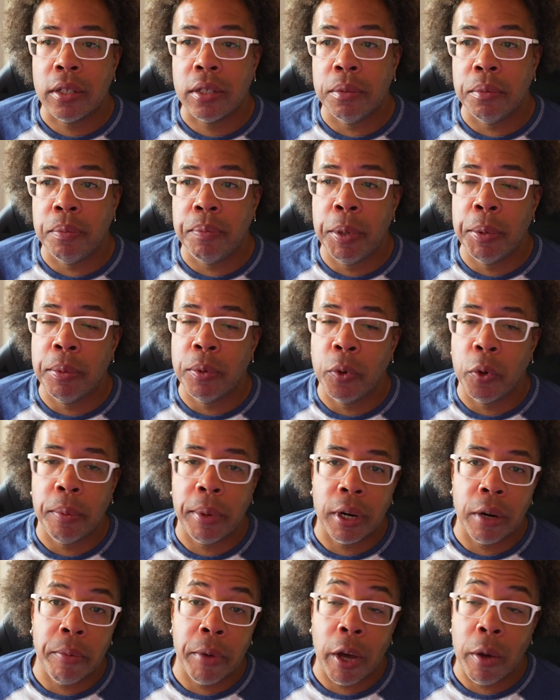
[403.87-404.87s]
people know about
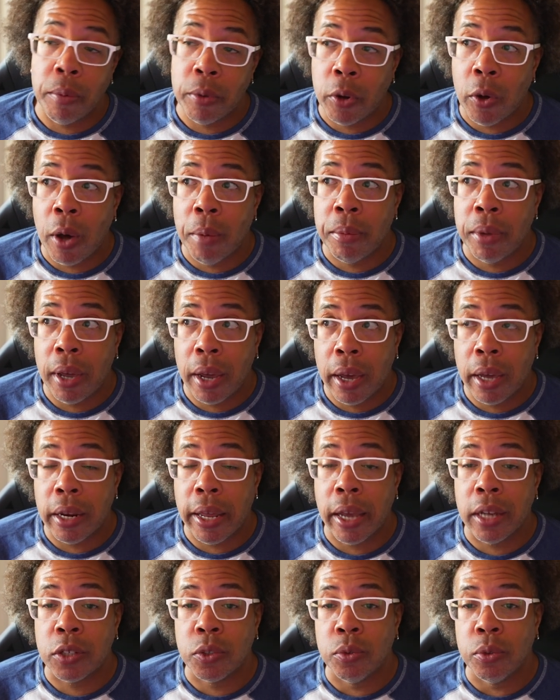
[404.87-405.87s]
the Bible. No, I mean, I had to
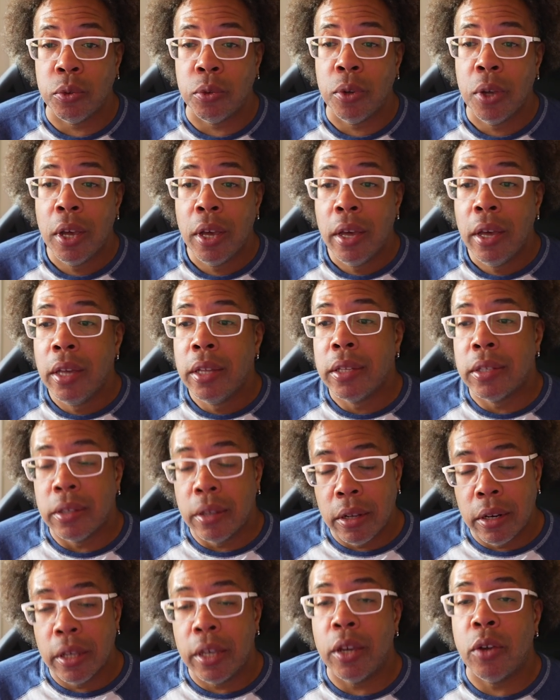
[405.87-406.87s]
actually
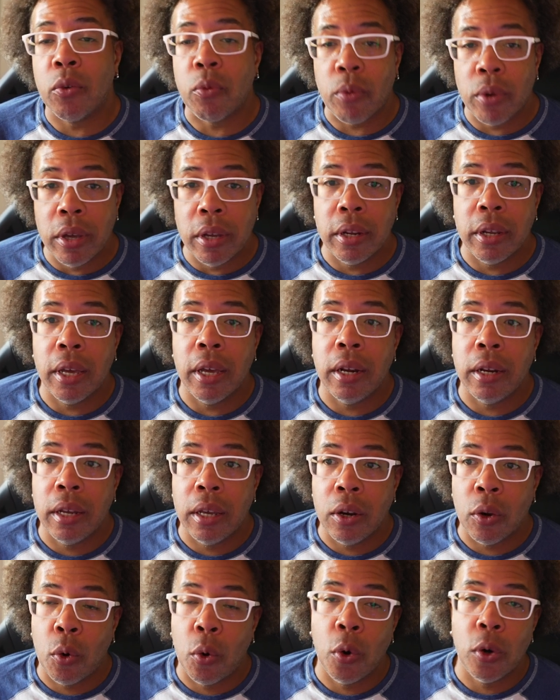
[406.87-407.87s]
study and read it. And
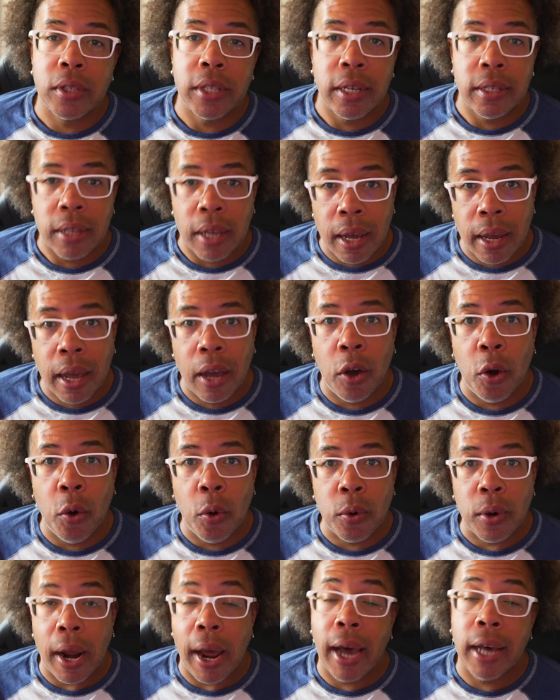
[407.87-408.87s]
then, of course, as I got
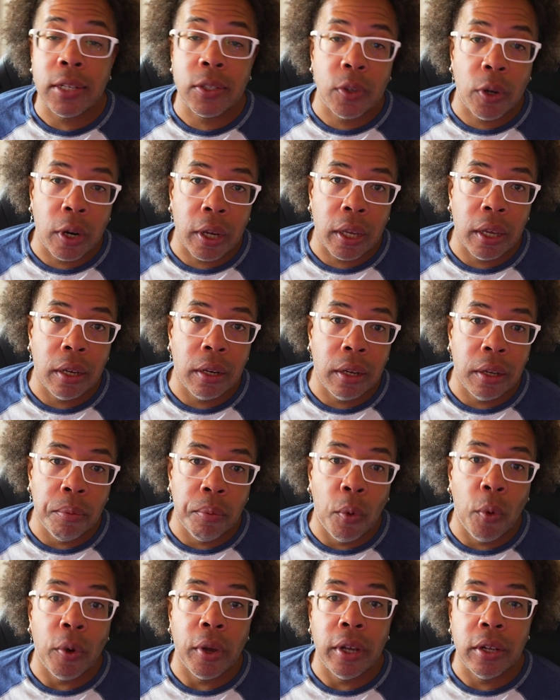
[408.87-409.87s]
older, I started getting it
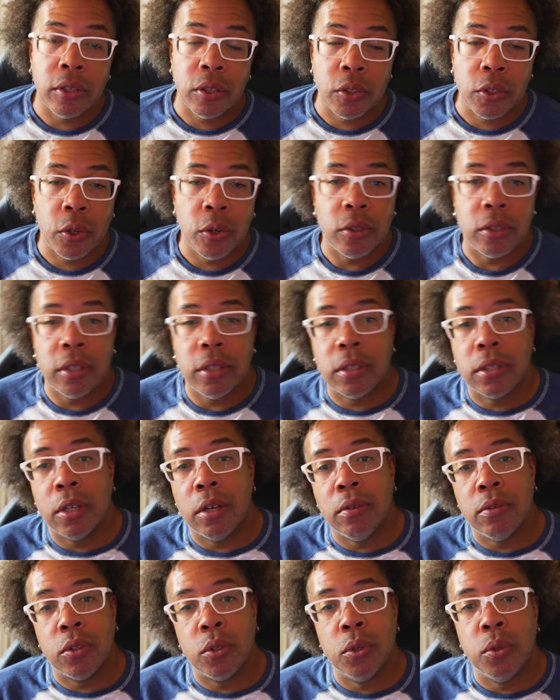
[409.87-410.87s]
more into church
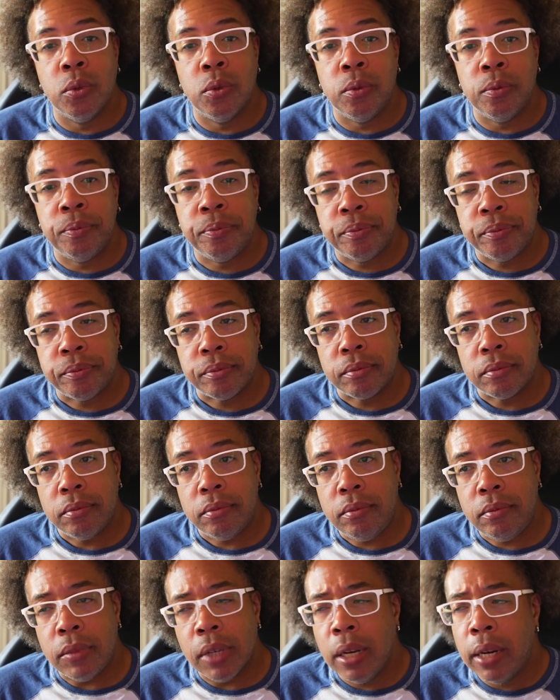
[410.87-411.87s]
itself, too.
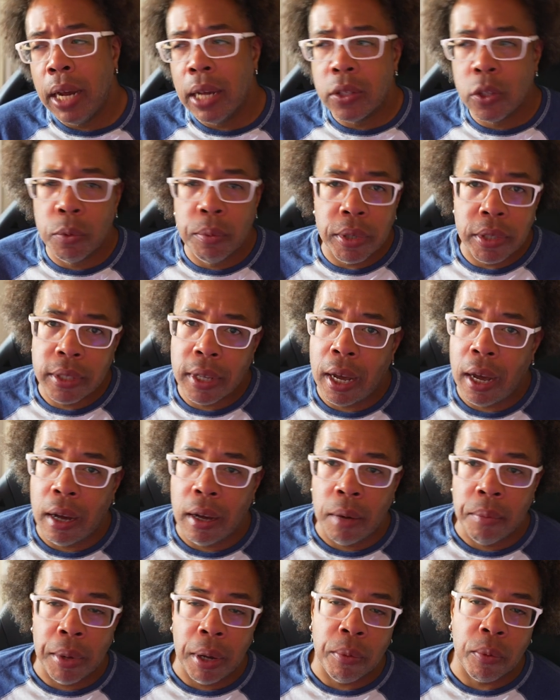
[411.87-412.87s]
Not so much now.
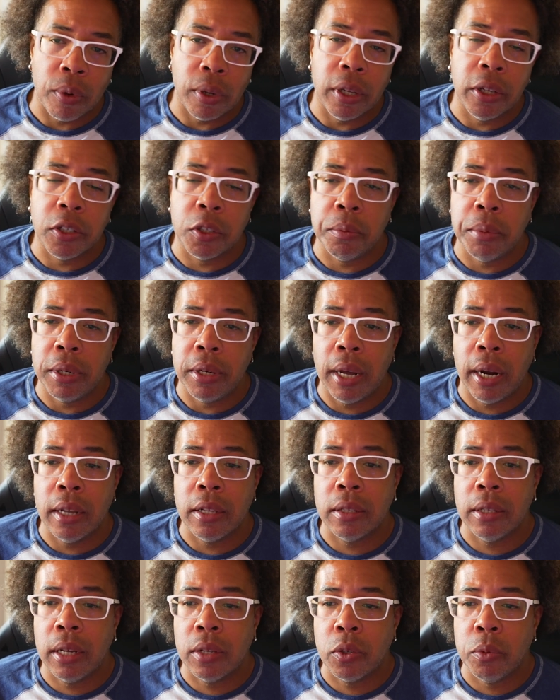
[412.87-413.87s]
I'm religious, but
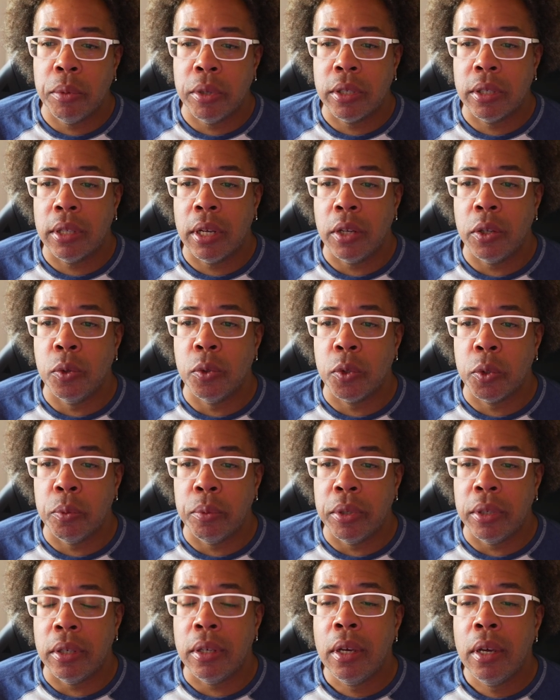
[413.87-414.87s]
not so much as I used to be,